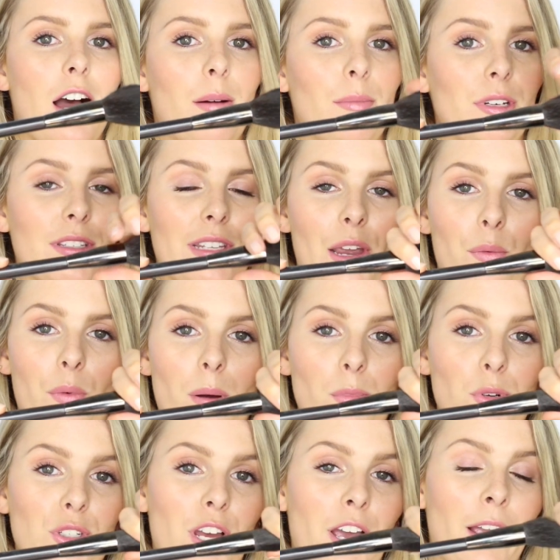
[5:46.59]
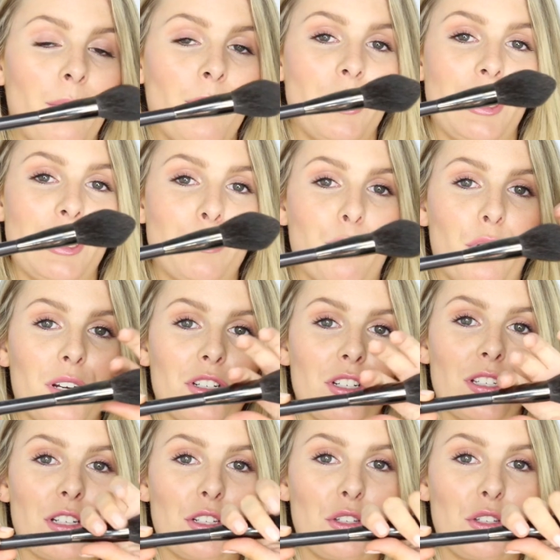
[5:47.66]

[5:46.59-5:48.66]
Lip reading: I'm going to say it one more time. These brushes are